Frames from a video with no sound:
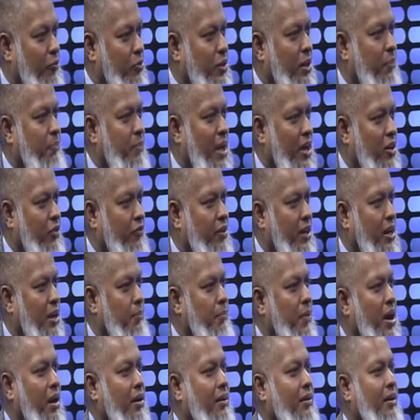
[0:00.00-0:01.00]
the Bank of England,
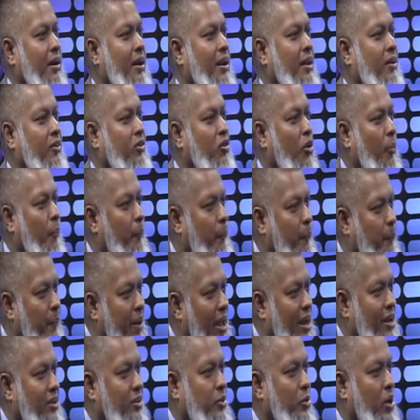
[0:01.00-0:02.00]
Mark Carney,
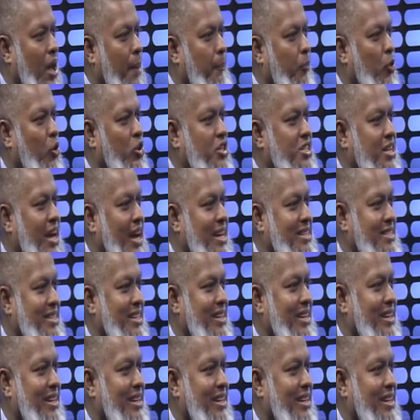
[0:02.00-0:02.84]
compelled to apologize.